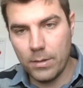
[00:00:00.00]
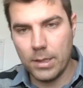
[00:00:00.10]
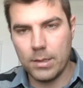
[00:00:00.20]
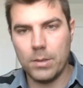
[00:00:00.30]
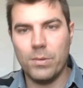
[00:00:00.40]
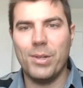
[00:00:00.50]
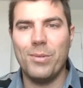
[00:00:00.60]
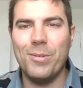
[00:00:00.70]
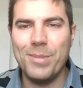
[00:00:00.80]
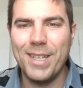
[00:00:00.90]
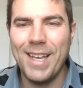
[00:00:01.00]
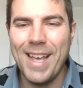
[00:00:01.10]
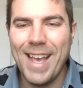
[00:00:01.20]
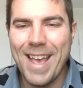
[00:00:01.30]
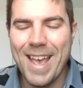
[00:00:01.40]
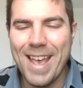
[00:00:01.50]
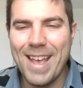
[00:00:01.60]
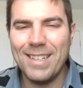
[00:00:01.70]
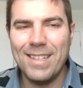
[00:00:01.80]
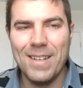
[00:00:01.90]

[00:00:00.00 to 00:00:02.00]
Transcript: This is one of the rooms. And